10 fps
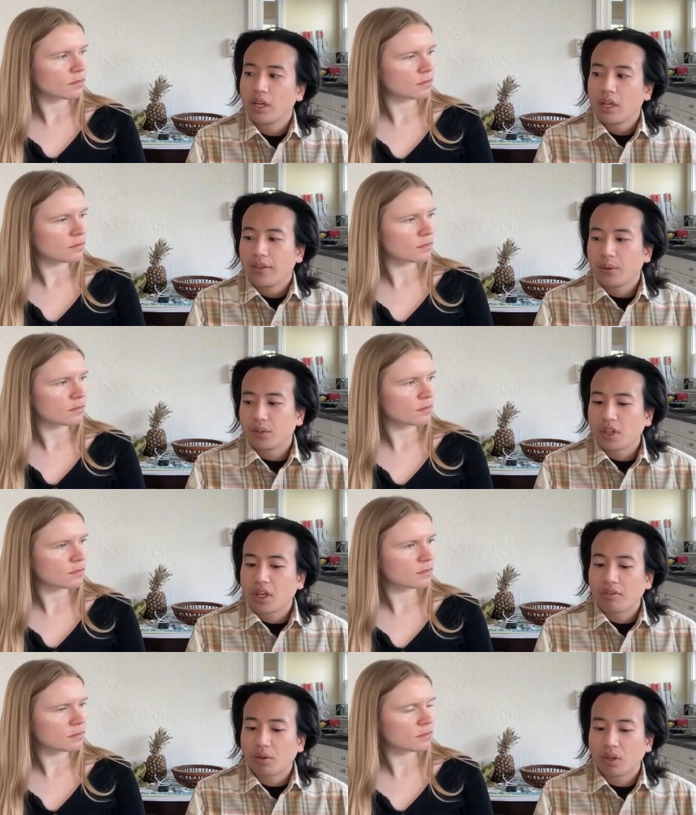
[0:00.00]
Speaker 1: there was a
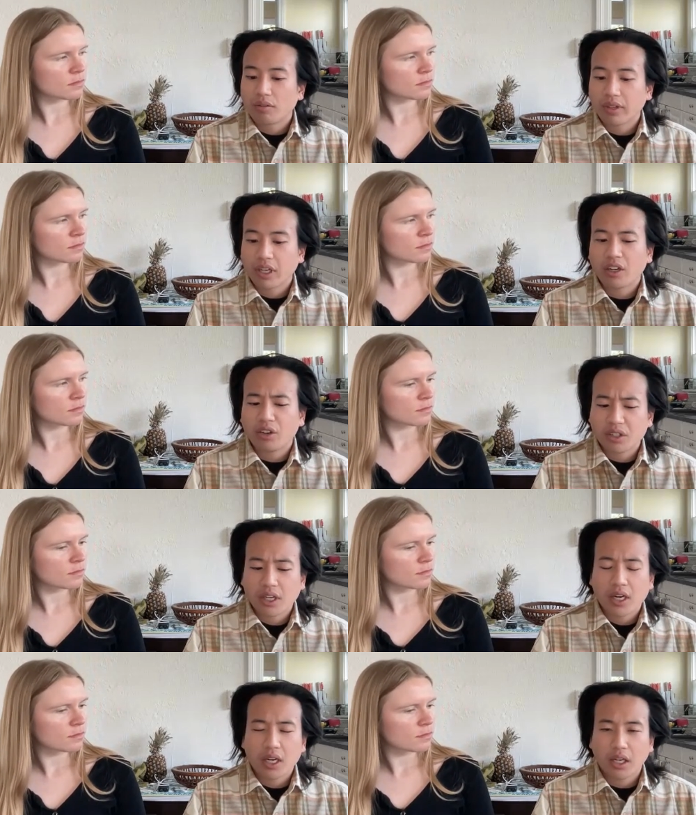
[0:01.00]
level of like
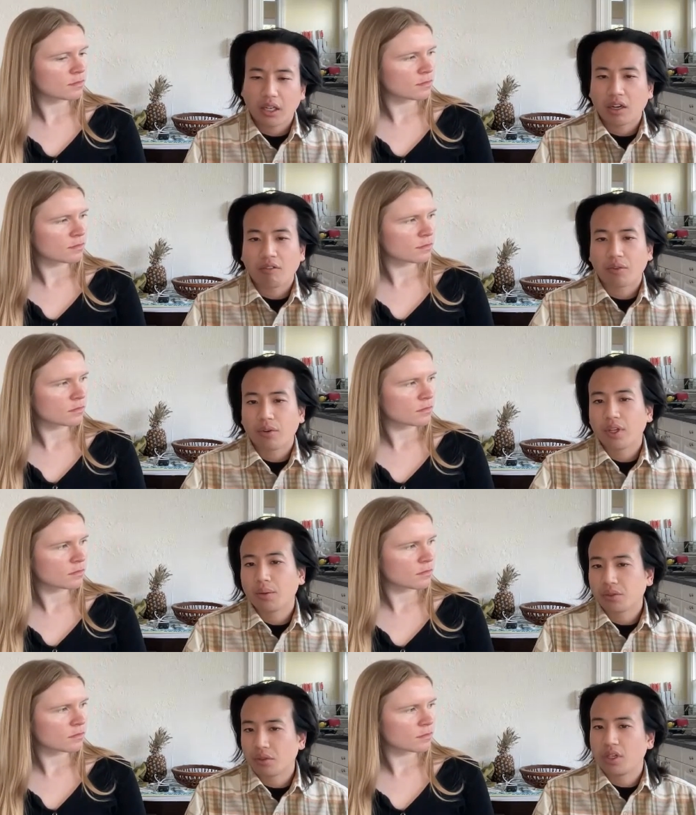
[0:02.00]
understanding and comfort that
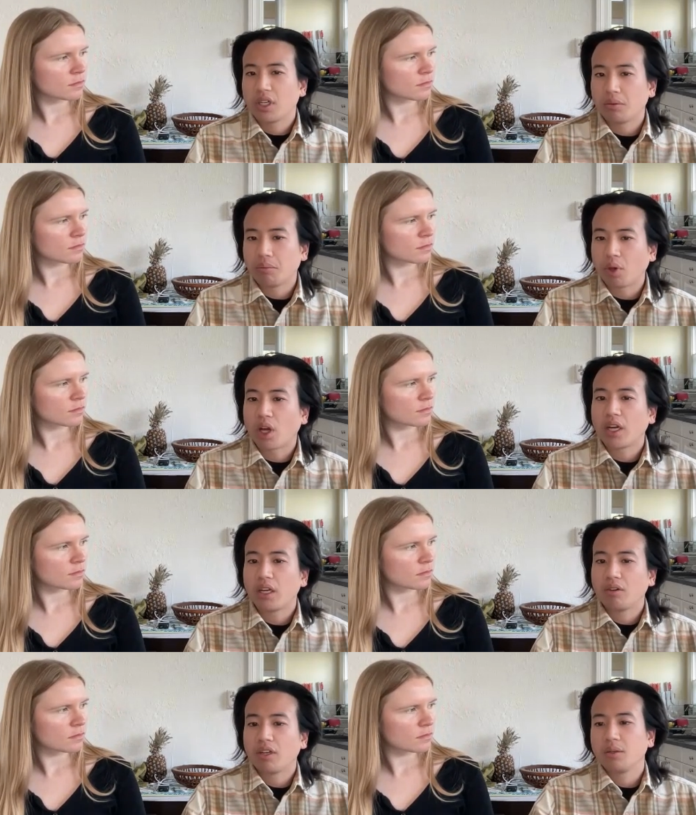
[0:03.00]
was already implied,
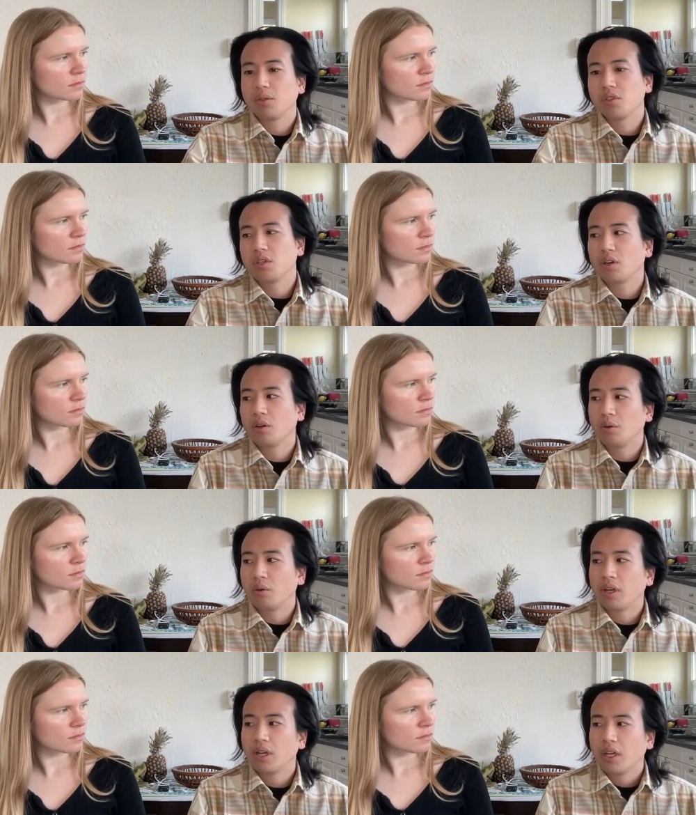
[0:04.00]
right? There was no
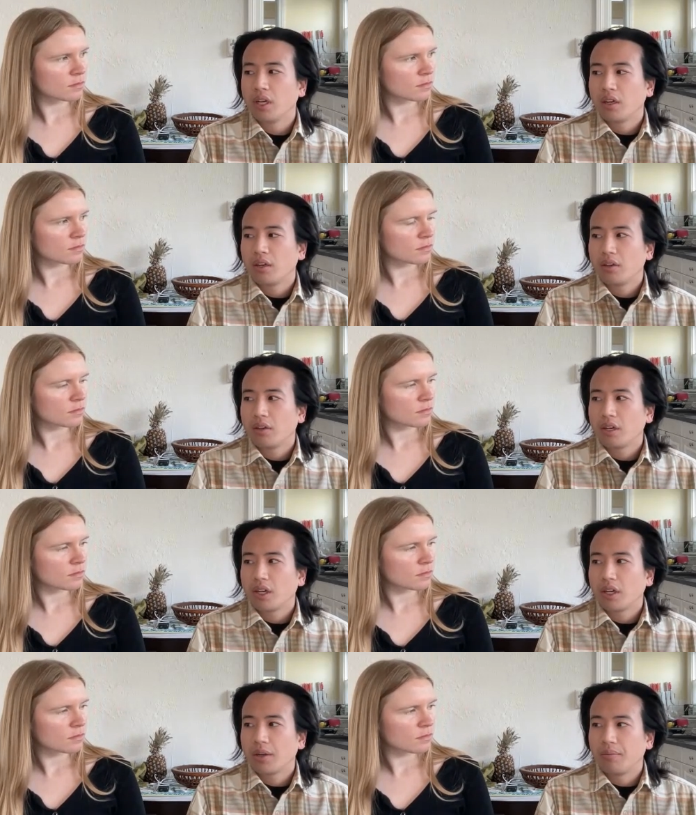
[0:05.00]

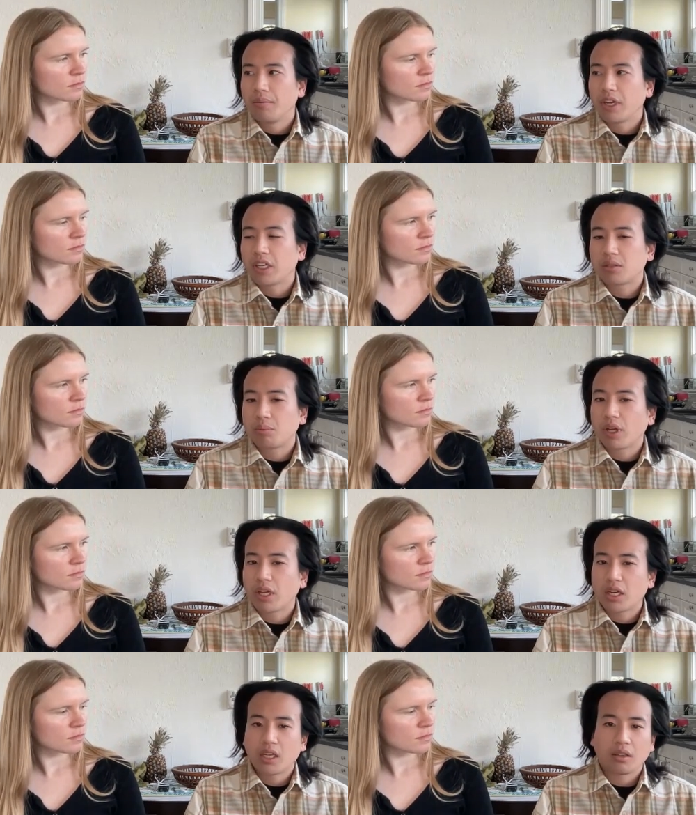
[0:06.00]

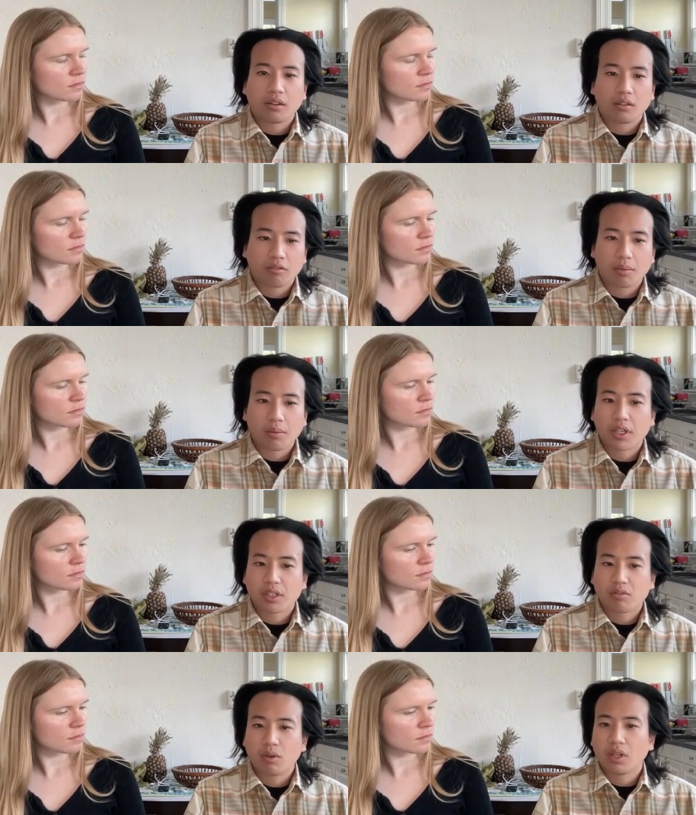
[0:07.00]
explaining from
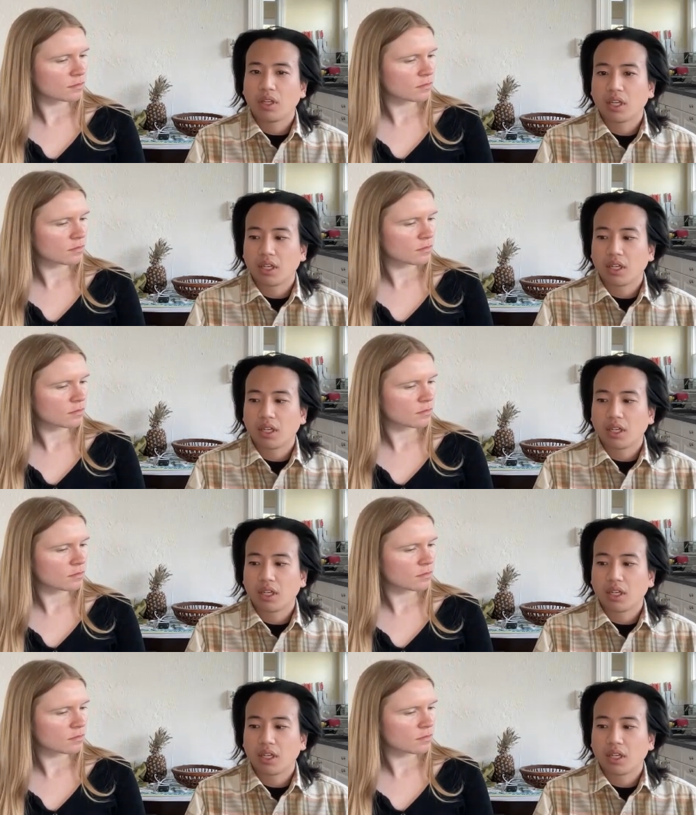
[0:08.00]
us really that